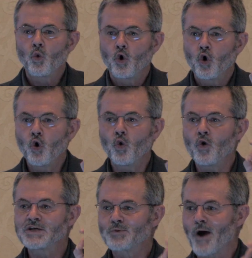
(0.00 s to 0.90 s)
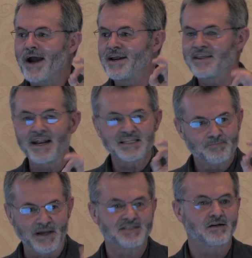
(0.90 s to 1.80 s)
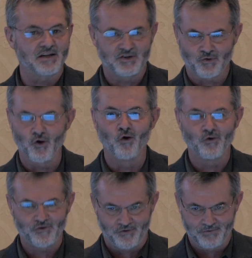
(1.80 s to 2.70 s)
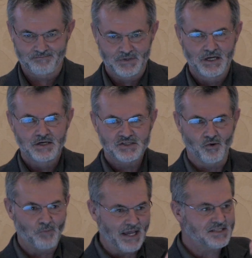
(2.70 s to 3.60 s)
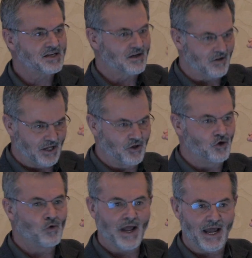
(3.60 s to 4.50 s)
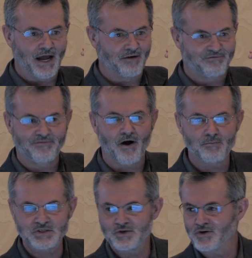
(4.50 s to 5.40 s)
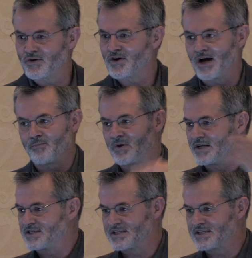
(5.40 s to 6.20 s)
Who is writing that? It's basically trolls. So basically, you have pharmaceutical companies, et